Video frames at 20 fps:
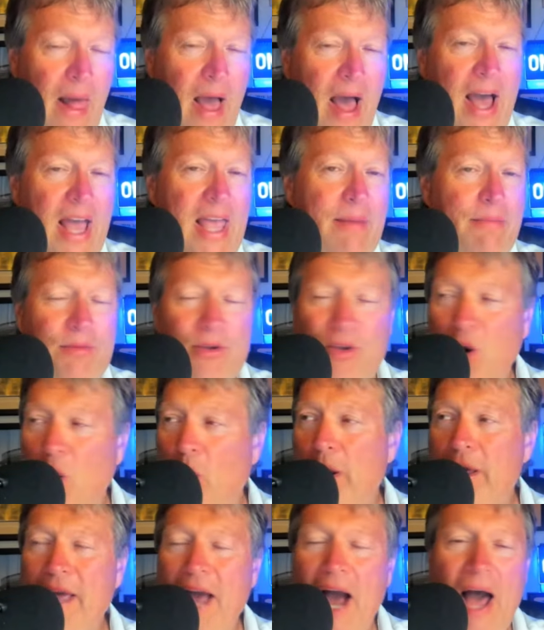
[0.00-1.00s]
I am
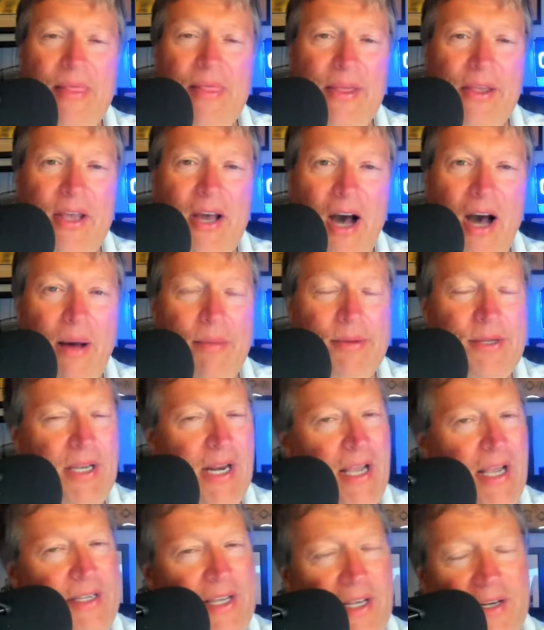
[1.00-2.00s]
going on the Cubs.
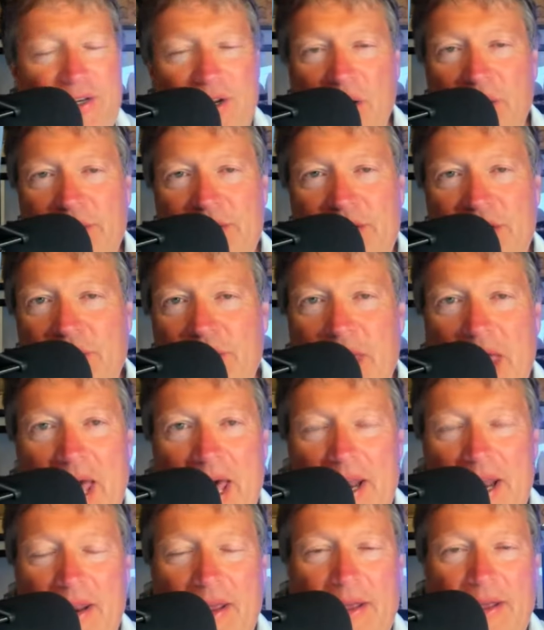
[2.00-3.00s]
And I said, Don't do
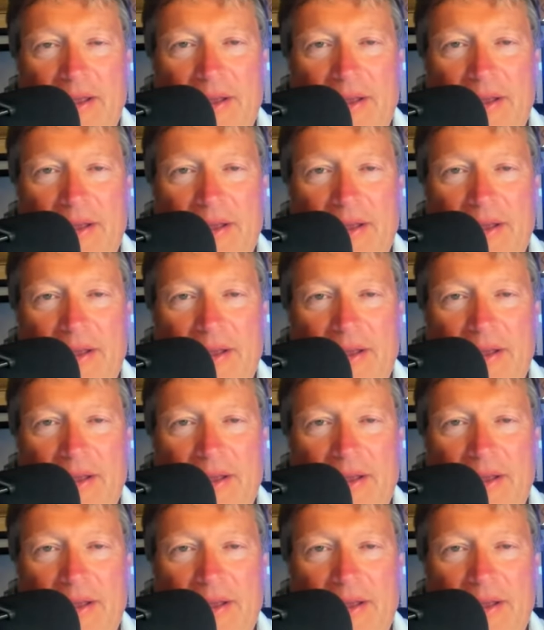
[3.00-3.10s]
that.